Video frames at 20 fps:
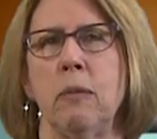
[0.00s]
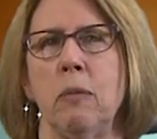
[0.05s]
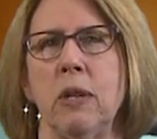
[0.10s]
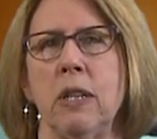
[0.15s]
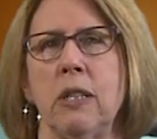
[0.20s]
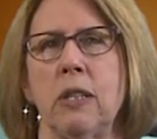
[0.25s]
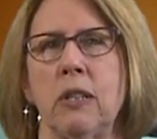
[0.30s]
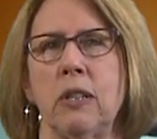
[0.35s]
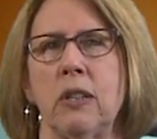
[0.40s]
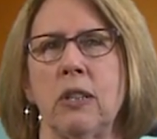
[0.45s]

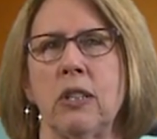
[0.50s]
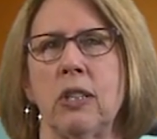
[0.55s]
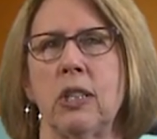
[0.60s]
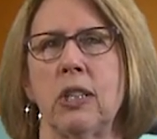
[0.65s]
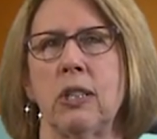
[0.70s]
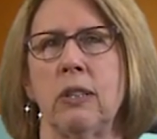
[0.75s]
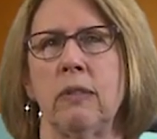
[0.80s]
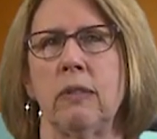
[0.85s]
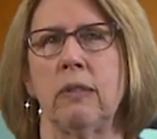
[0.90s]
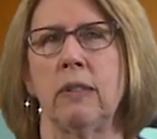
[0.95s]

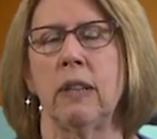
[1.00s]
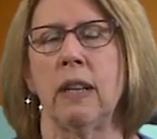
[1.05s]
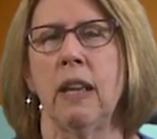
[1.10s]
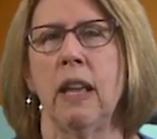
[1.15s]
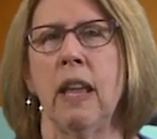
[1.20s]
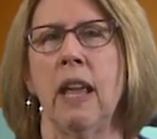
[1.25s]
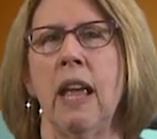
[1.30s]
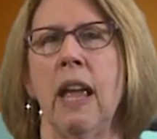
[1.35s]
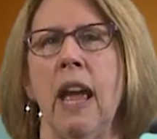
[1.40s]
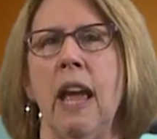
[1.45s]
research.
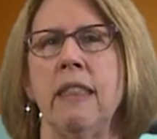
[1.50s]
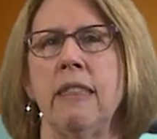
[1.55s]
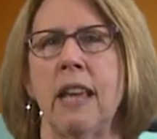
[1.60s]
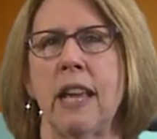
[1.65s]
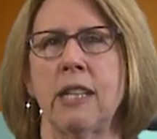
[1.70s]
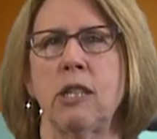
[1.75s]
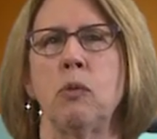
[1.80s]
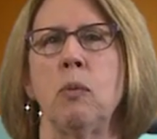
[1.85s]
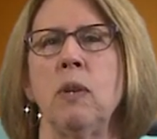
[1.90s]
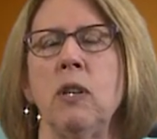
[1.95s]
And
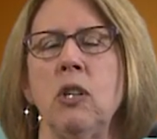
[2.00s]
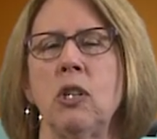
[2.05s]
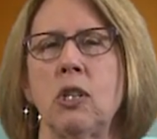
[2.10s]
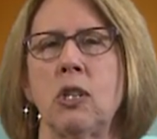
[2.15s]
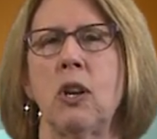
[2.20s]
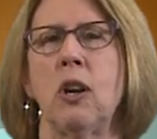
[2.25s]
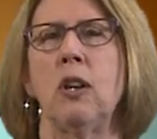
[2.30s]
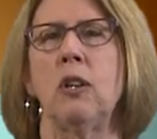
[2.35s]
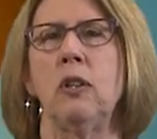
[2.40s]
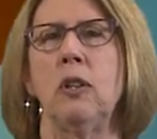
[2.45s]
that's when you
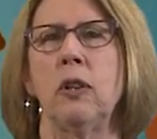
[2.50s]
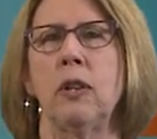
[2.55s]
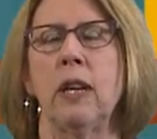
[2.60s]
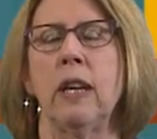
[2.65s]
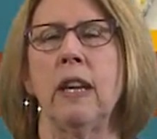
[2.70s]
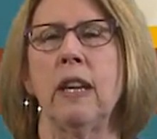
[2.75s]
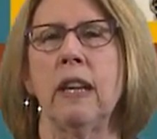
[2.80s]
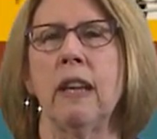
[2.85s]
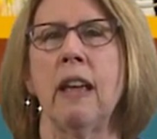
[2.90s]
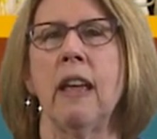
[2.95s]
start
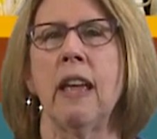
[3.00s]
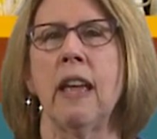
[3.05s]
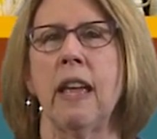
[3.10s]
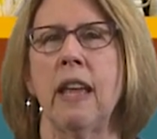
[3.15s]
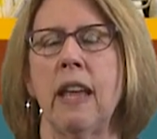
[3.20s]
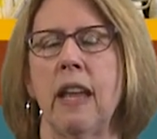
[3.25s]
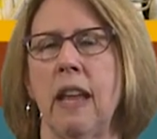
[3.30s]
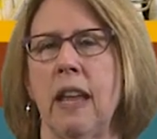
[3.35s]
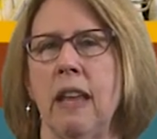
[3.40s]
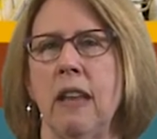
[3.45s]
looking
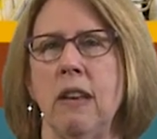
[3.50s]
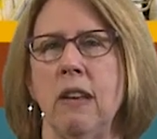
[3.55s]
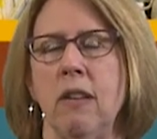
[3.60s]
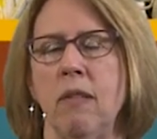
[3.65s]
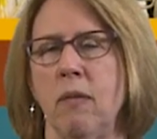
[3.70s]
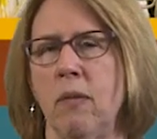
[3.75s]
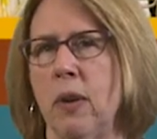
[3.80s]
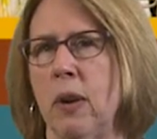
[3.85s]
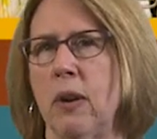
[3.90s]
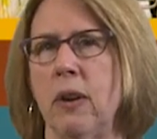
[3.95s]
in
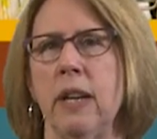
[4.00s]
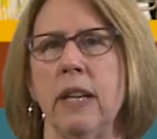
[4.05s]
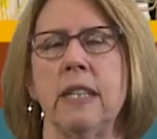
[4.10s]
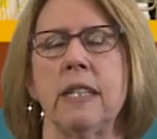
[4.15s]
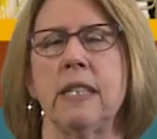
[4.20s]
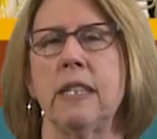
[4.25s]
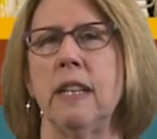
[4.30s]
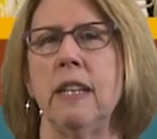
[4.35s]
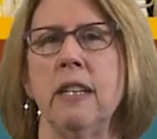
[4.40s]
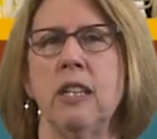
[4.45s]

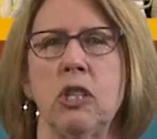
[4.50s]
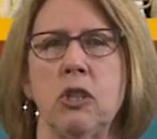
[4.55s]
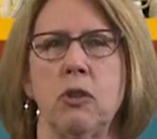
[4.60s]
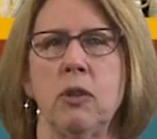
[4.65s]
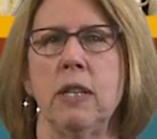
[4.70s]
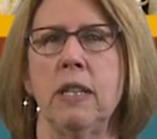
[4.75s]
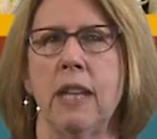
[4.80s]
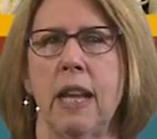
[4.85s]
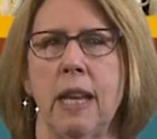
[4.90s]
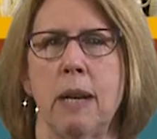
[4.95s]
various
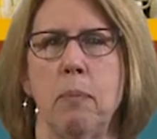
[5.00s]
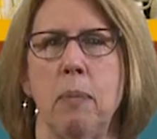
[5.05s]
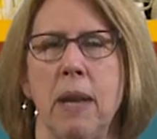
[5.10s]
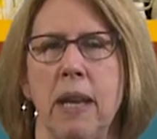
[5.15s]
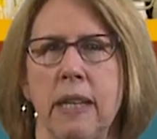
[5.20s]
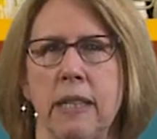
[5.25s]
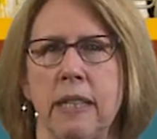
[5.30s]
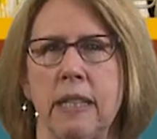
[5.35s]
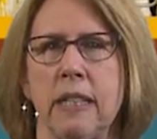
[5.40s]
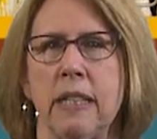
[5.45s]
industry
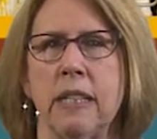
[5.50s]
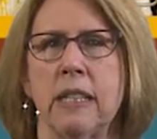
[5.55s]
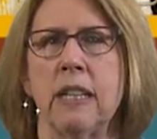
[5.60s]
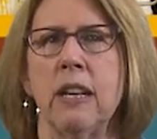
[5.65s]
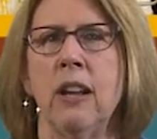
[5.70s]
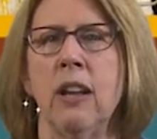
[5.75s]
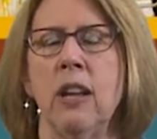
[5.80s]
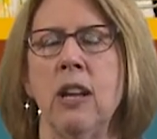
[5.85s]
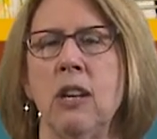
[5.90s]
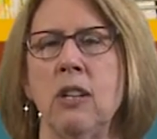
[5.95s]
databases
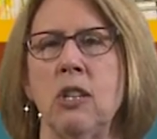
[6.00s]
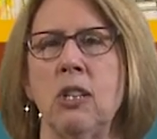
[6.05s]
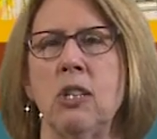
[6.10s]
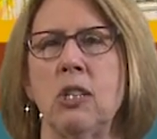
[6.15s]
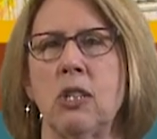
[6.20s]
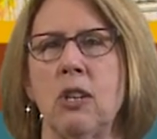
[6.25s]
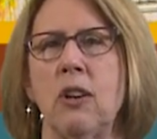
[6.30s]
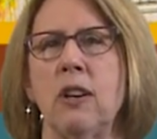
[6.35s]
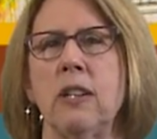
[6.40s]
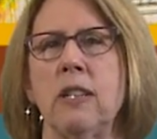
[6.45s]
to
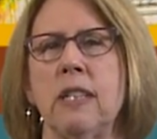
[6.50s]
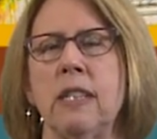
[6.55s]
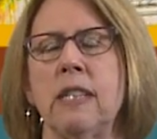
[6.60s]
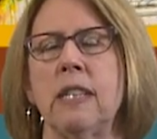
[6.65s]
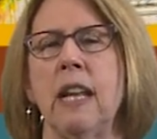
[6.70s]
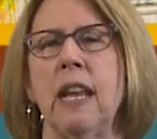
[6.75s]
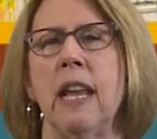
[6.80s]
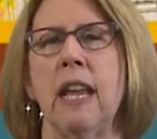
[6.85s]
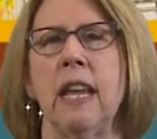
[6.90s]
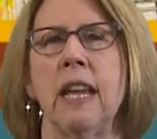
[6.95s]
start
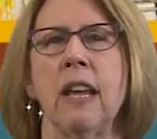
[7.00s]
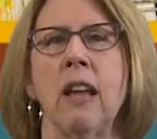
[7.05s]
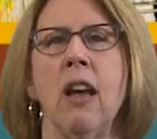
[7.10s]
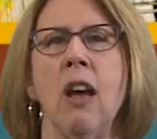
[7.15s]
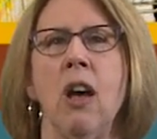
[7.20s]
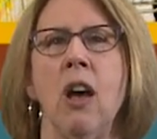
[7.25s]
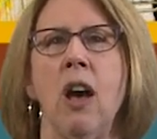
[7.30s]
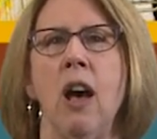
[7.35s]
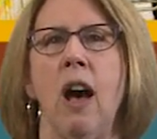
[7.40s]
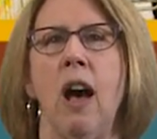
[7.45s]
saying,
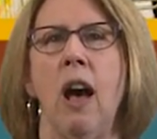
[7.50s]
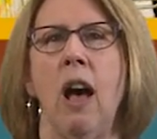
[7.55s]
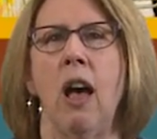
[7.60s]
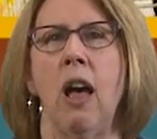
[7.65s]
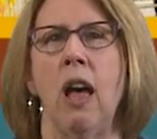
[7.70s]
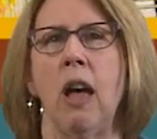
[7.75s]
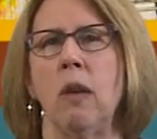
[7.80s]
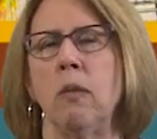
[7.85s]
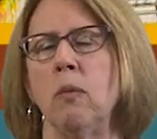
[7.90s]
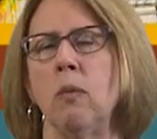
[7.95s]

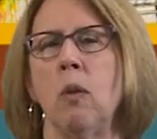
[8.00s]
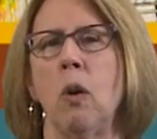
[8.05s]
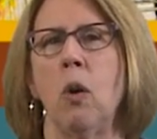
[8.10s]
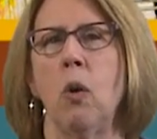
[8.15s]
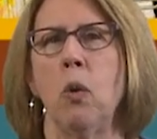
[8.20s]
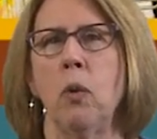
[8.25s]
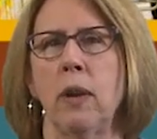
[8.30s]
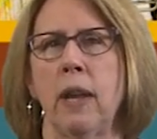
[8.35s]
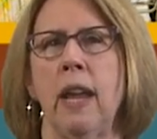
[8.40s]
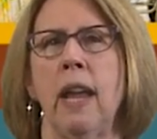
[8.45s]

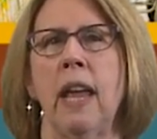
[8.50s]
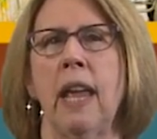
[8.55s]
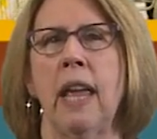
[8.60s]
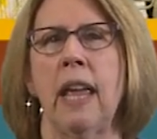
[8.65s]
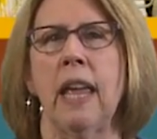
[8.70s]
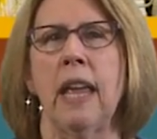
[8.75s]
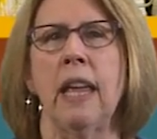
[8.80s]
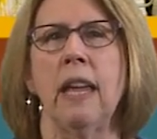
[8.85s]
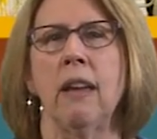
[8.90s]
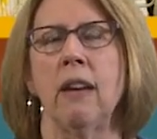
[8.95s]

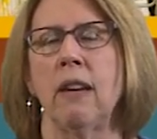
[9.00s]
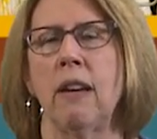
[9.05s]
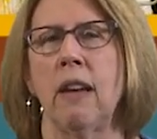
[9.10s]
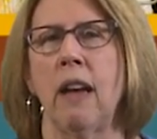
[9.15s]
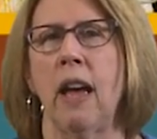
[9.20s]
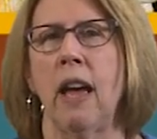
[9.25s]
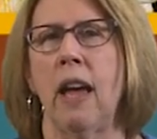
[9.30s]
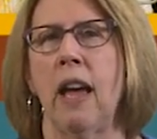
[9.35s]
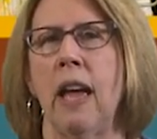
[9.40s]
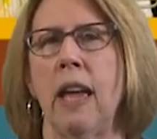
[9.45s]
okay,
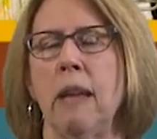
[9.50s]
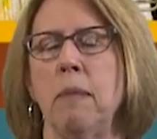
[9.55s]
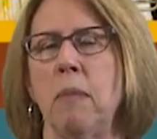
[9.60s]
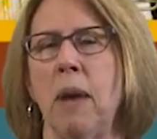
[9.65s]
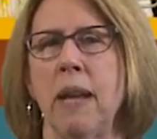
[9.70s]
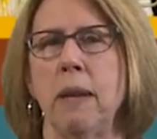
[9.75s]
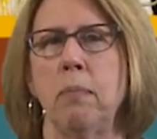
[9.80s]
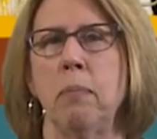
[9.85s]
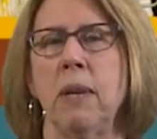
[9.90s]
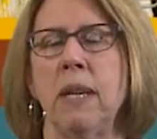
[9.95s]
I
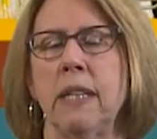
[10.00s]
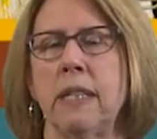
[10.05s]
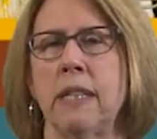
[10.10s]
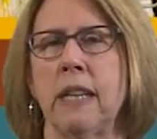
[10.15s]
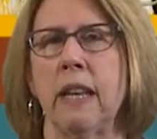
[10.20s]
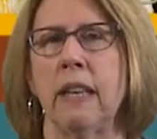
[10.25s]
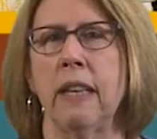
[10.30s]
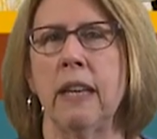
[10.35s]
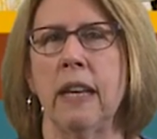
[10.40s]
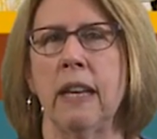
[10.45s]
might be
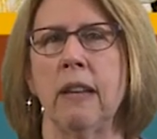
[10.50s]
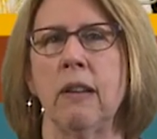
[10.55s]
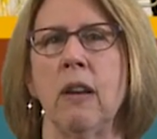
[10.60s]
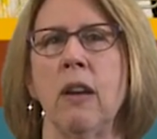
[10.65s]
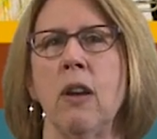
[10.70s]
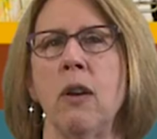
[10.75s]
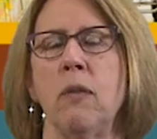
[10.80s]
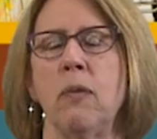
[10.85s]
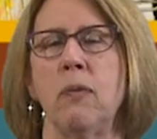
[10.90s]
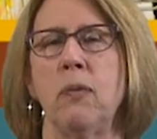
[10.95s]
selling
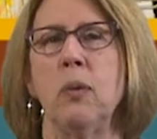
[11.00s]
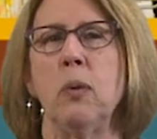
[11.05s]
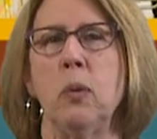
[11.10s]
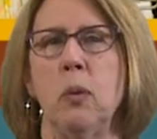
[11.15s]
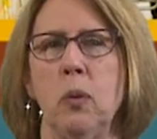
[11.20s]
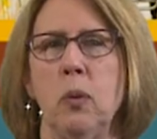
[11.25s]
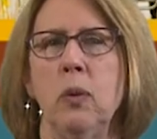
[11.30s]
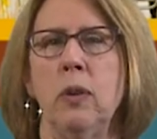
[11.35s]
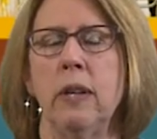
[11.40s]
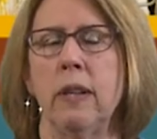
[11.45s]

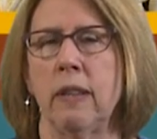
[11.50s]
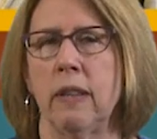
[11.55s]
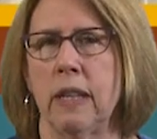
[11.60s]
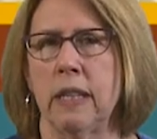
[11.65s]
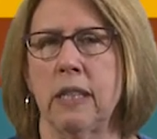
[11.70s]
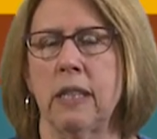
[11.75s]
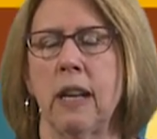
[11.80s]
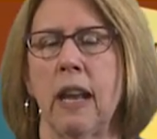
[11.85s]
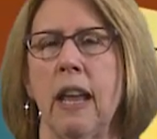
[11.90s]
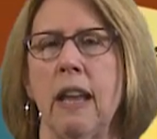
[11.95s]
food.
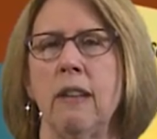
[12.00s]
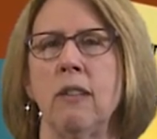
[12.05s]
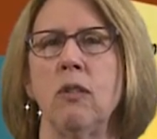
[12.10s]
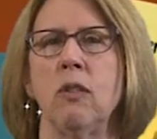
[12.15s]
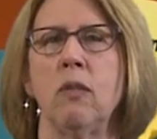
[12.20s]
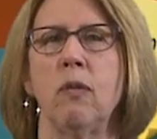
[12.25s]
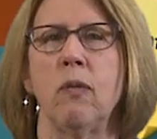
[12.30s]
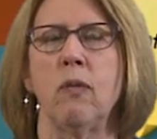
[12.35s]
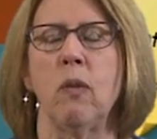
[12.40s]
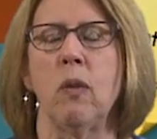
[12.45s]
Let's again
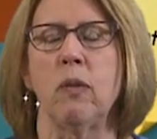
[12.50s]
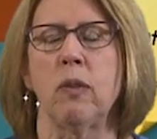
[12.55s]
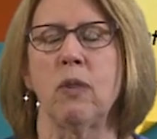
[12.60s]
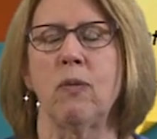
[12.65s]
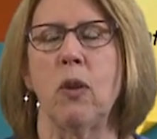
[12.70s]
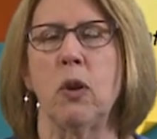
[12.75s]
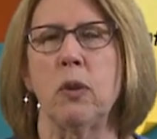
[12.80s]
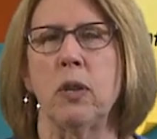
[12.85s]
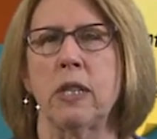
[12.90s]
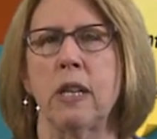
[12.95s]

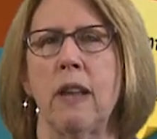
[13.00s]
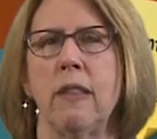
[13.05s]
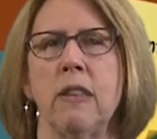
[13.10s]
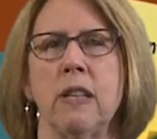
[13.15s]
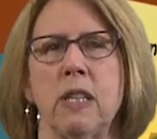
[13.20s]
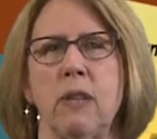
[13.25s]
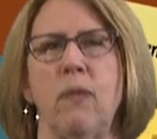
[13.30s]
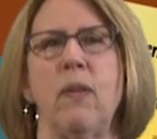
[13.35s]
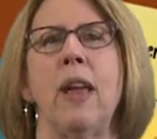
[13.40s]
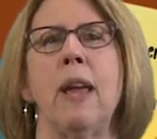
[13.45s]
focus on
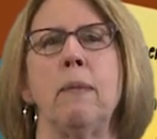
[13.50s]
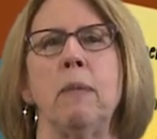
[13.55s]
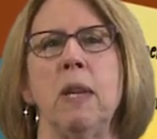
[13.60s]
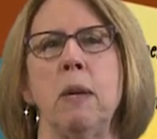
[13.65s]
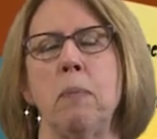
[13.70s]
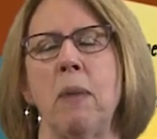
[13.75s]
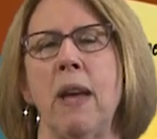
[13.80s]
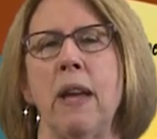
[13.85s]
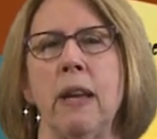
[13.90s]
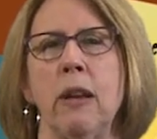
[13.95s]
this family
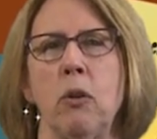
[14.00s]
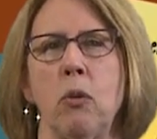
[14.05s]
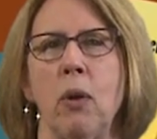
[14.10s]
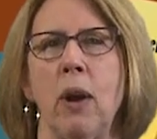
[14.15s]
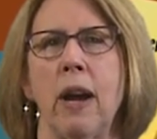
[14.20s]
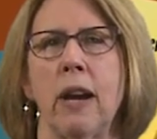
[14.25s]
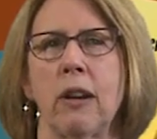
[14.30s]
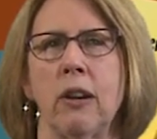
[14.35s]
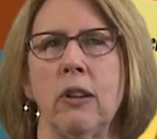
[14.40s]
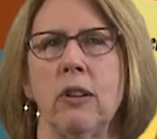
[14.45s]
buying
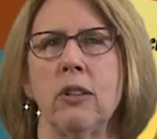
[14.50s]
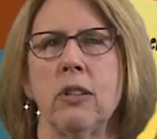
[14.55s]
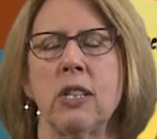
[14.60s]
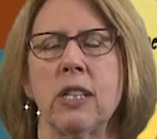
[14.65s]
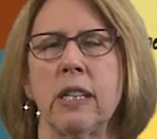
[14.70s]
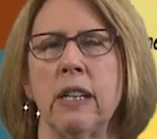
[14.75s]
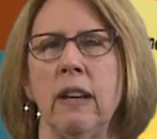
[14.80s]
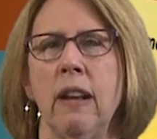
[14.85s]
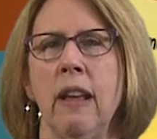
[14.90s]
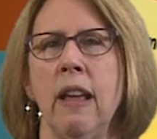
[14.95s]
crackers.